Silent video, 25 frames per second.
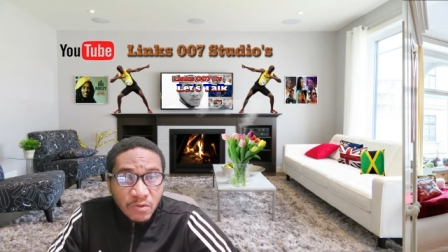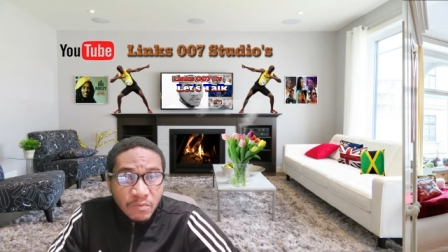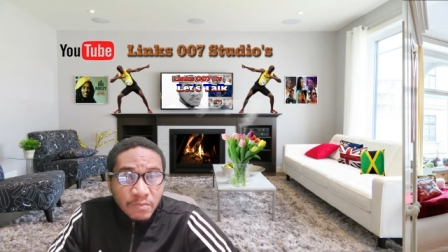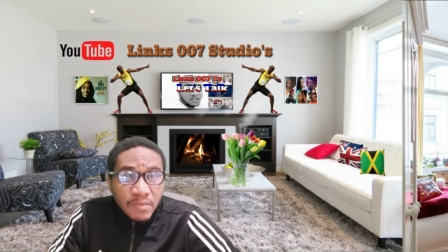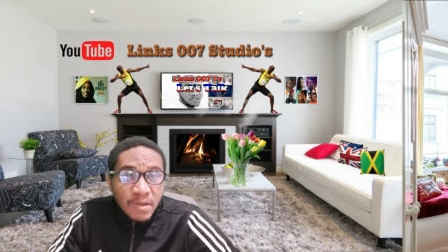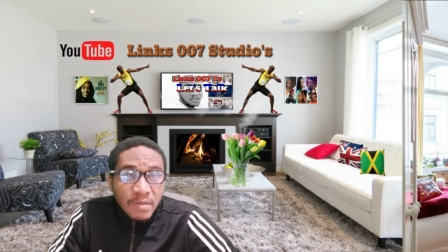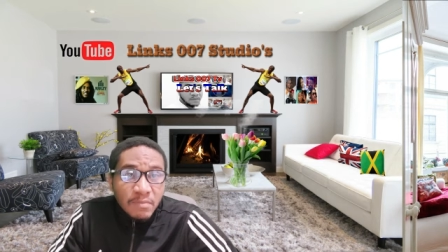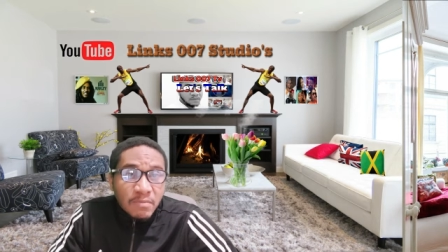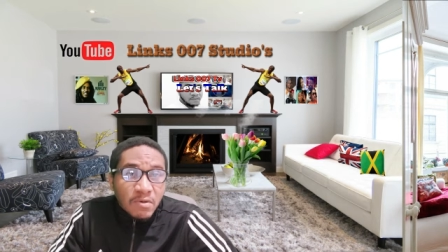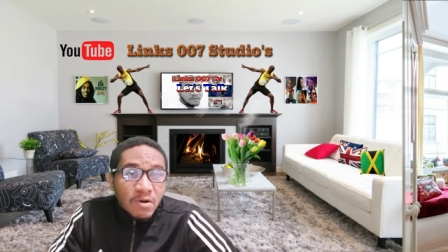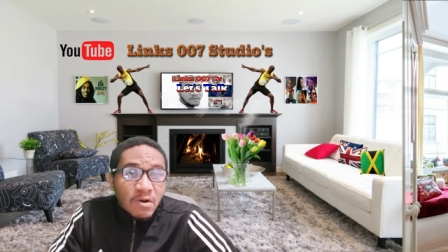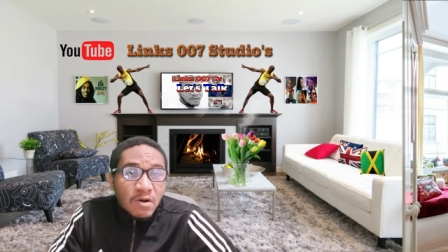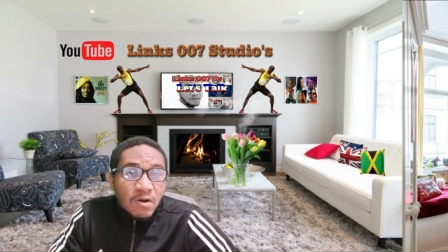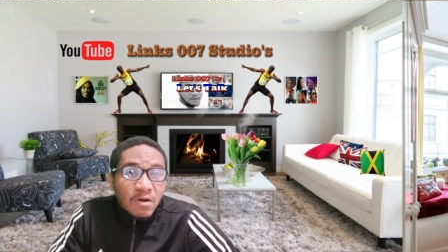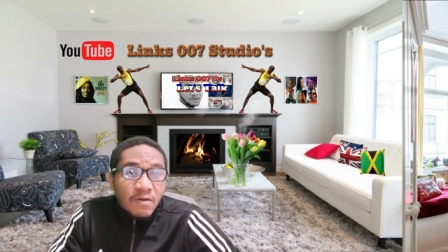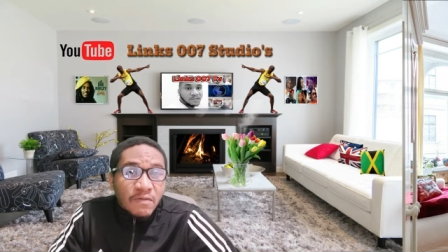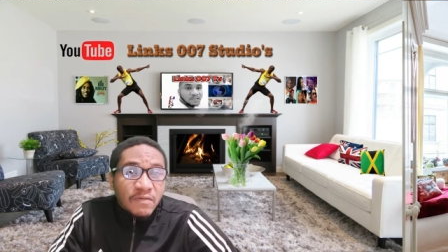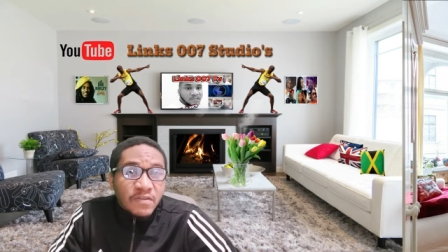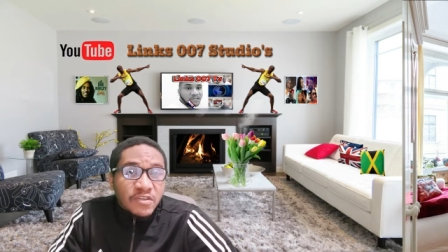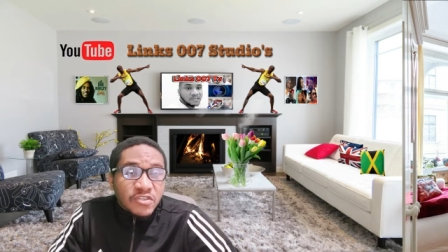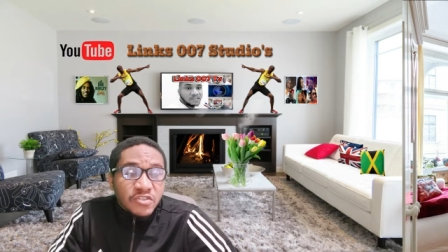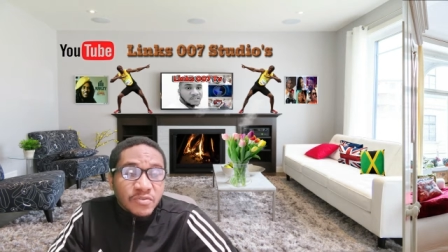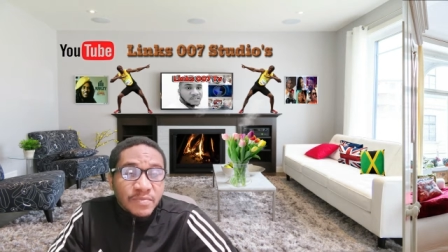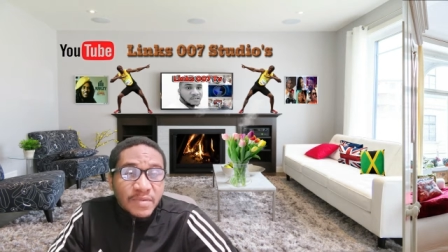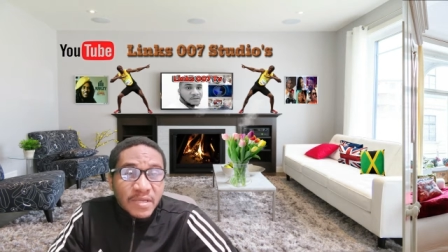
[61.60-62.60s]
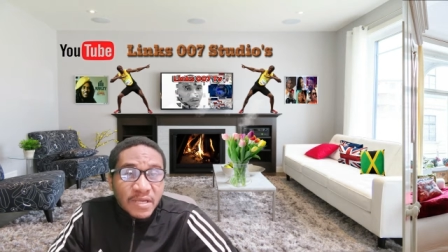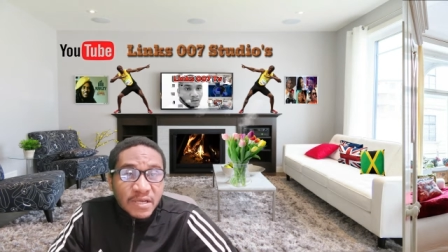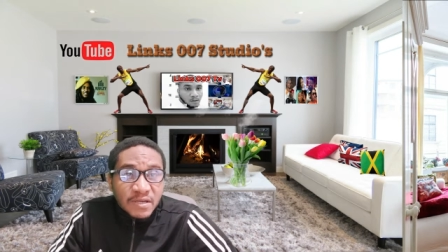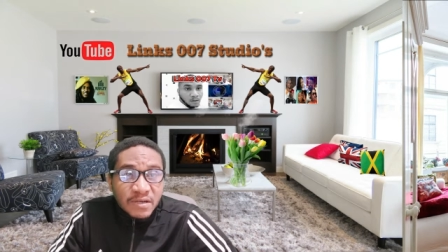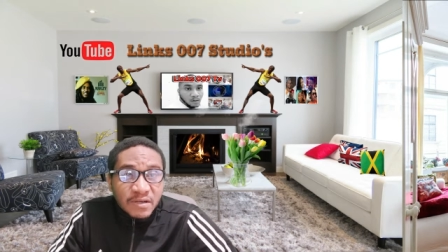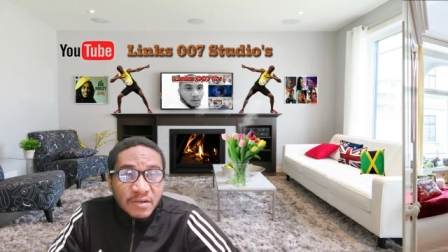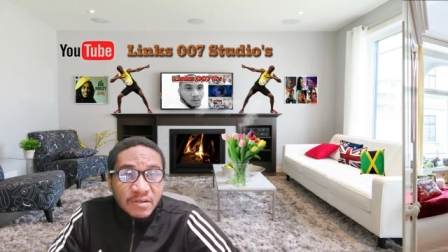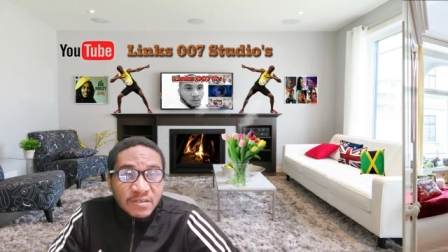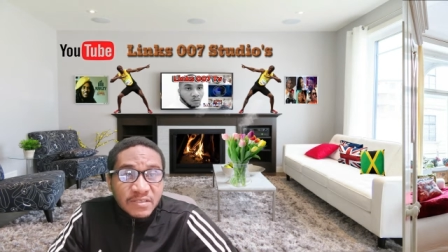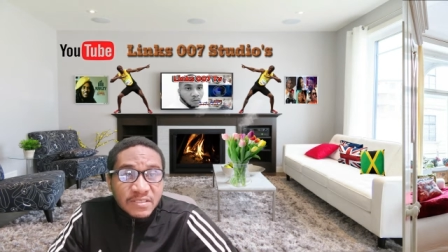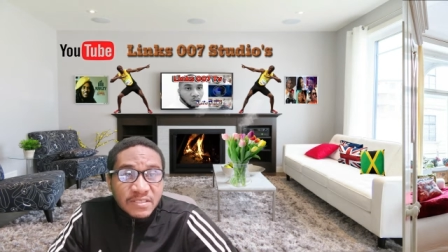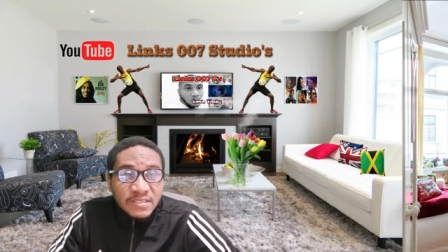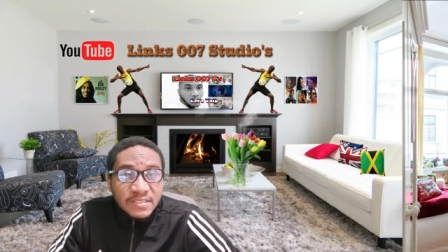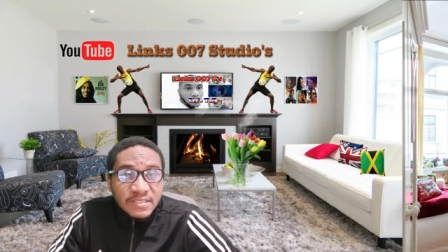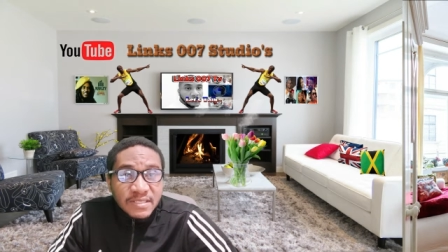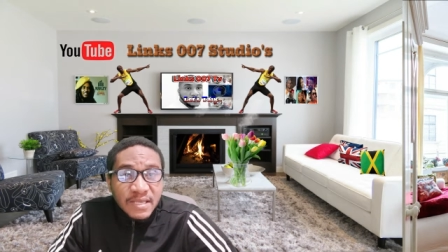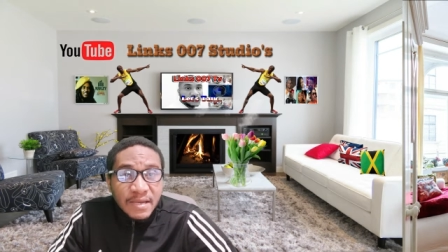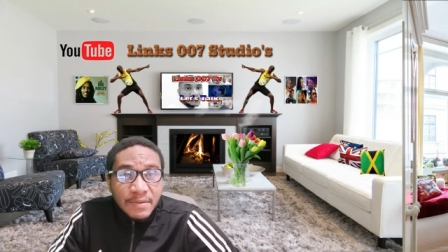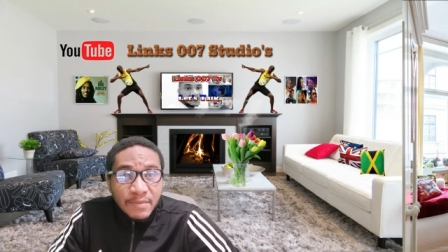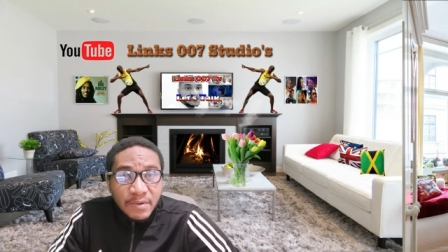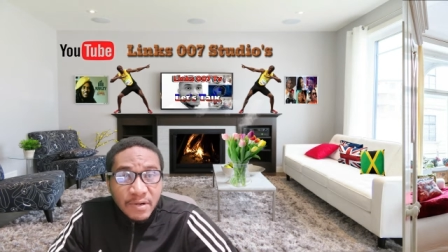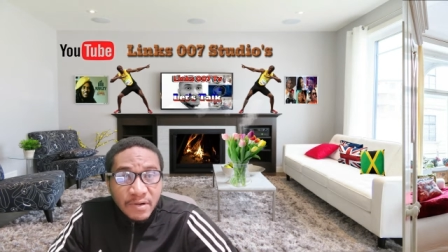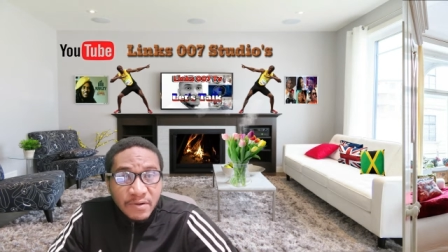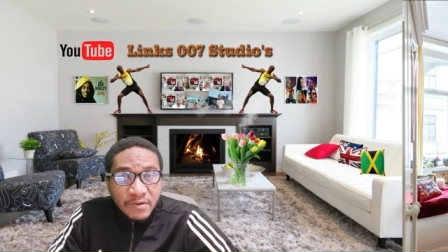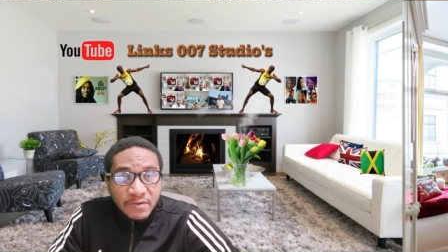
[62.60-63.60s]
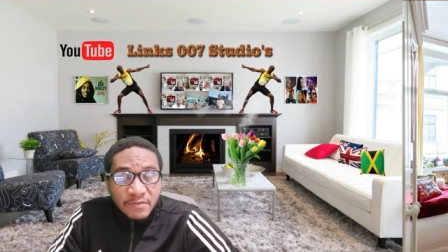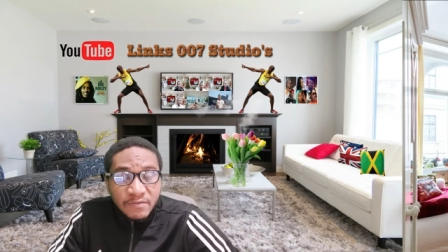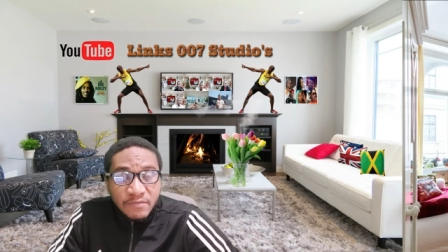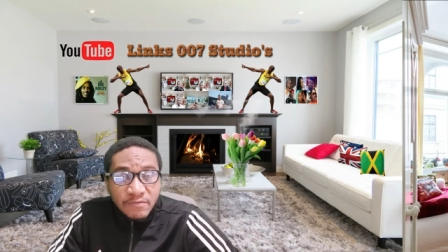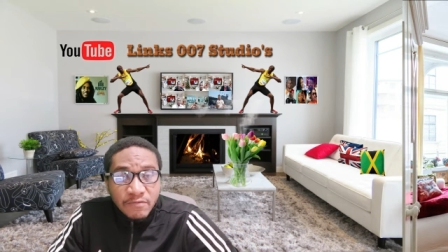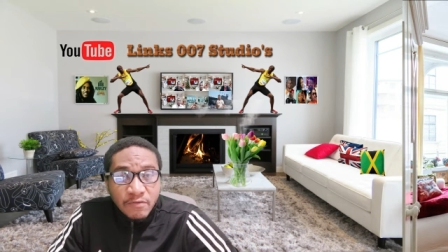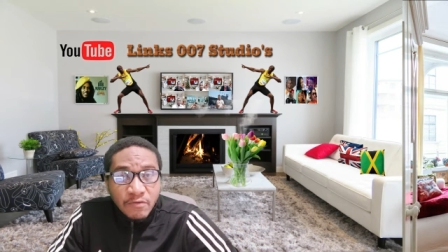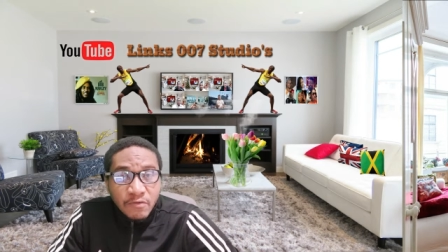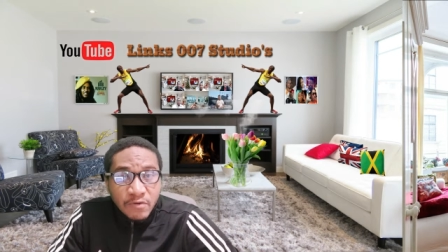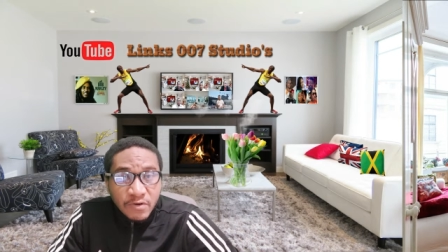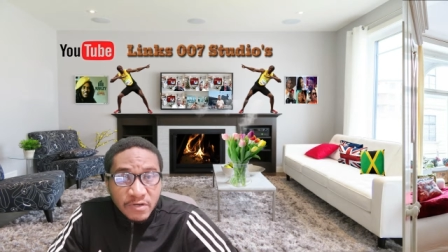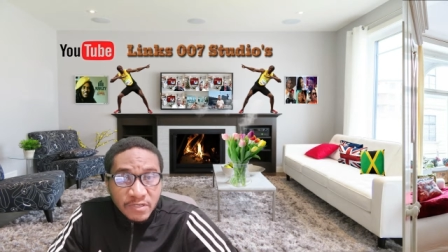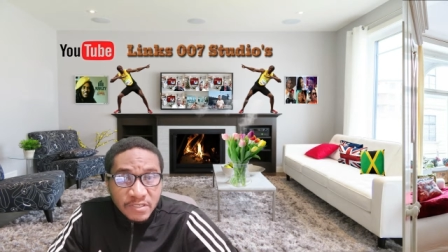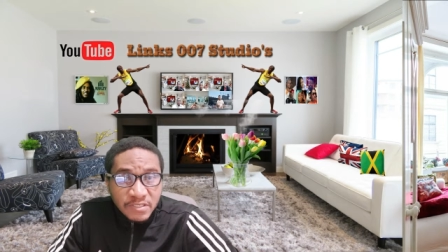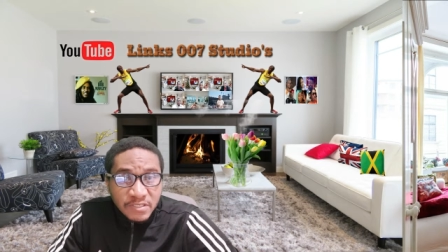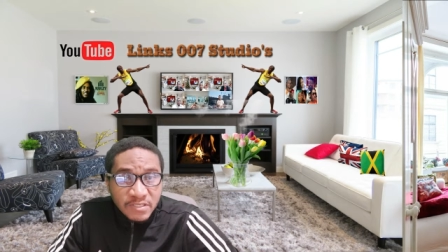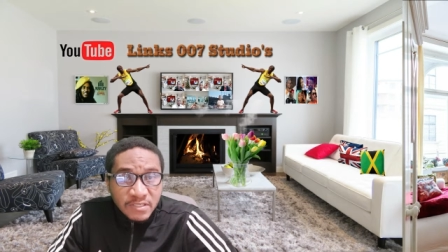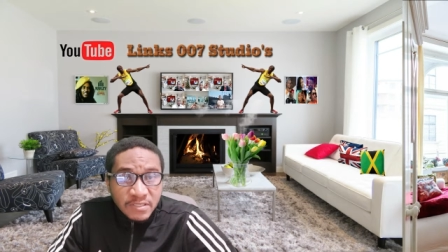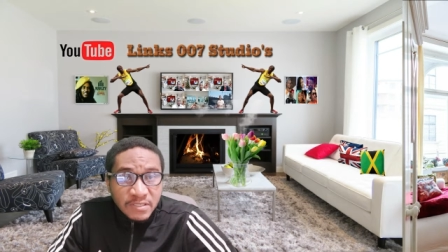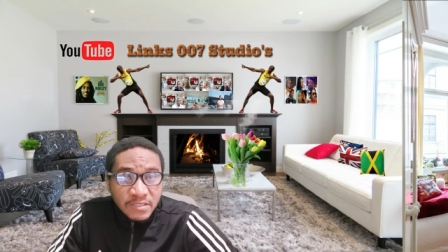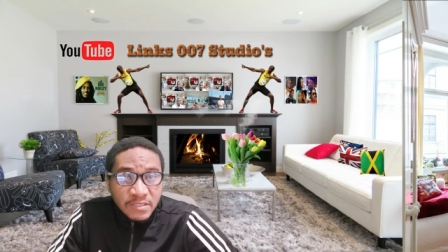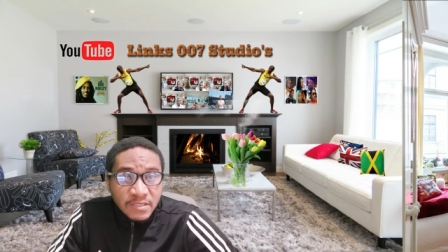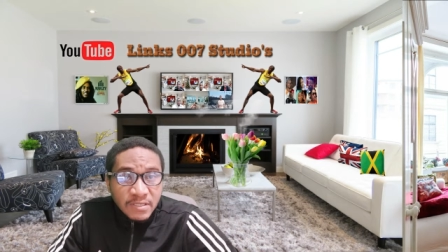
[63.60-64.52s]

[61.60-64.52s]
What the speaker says: member of the Jamaica Constabulary Force,